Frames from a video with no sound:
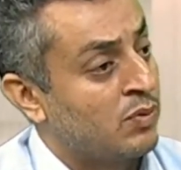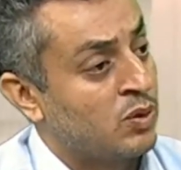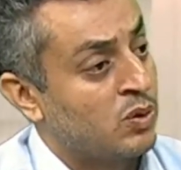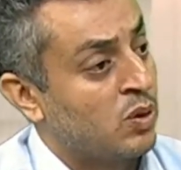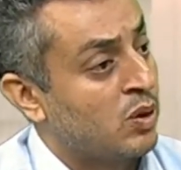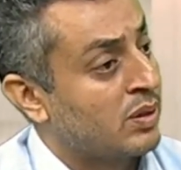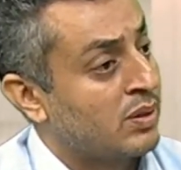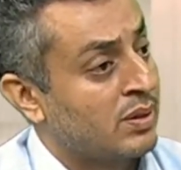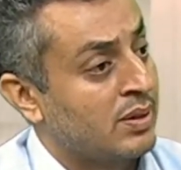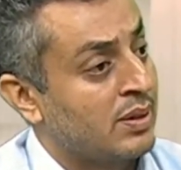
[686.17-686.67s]
would
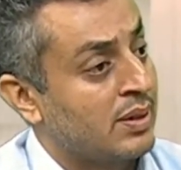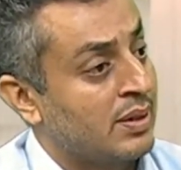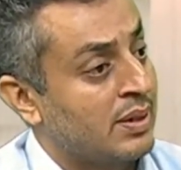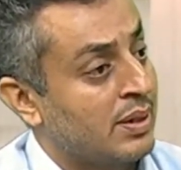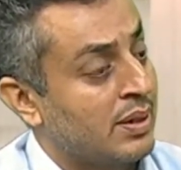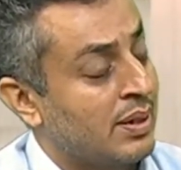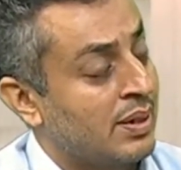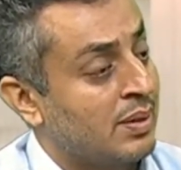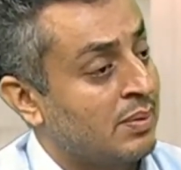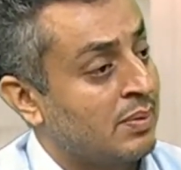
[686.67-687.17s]

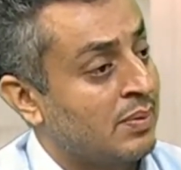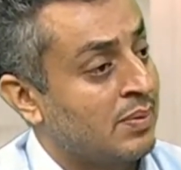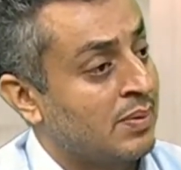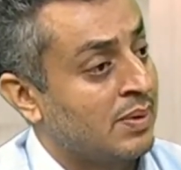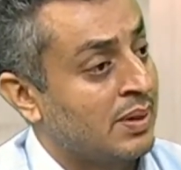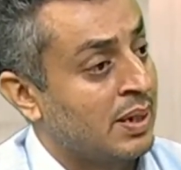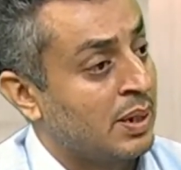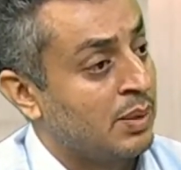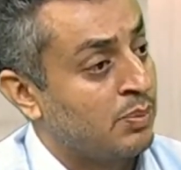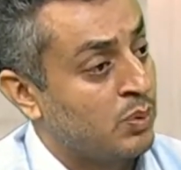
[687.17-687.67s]

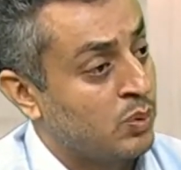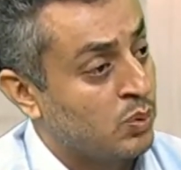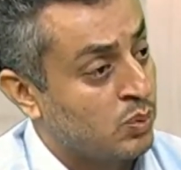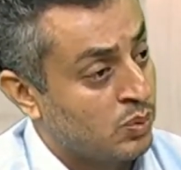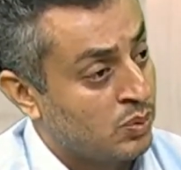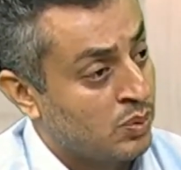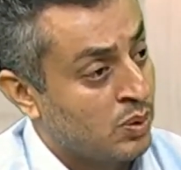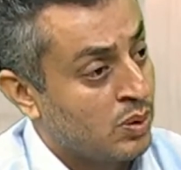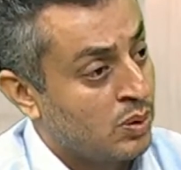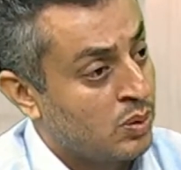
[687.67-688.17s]
not keep
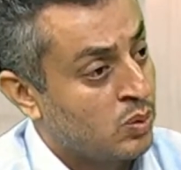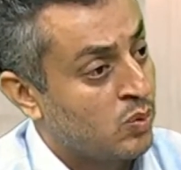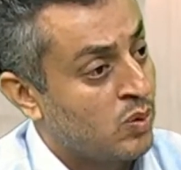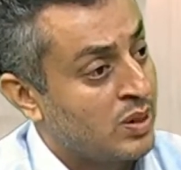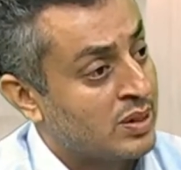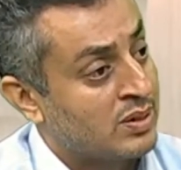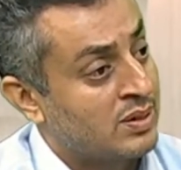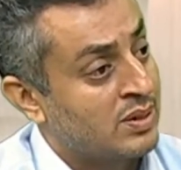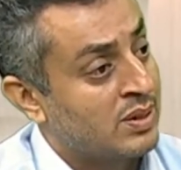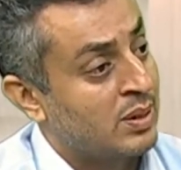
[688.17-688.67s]
you
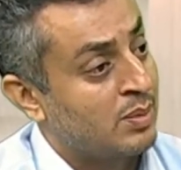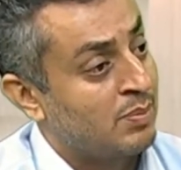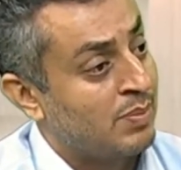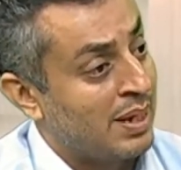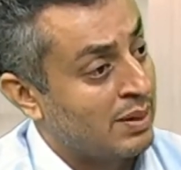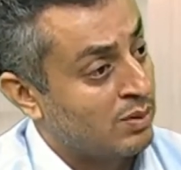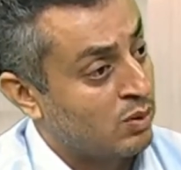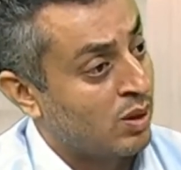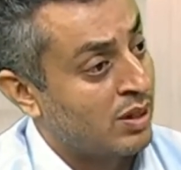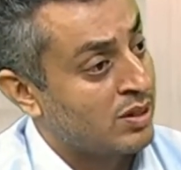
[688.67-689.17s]
towards
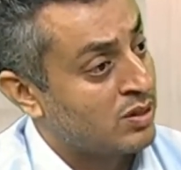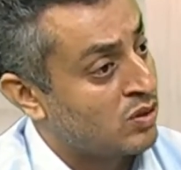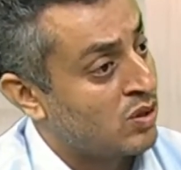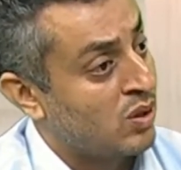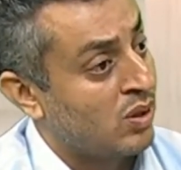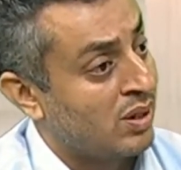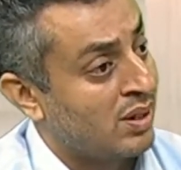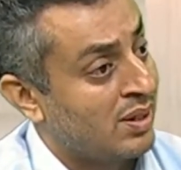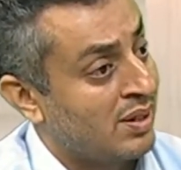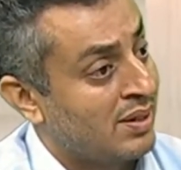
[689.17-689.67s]
bad cholesterol.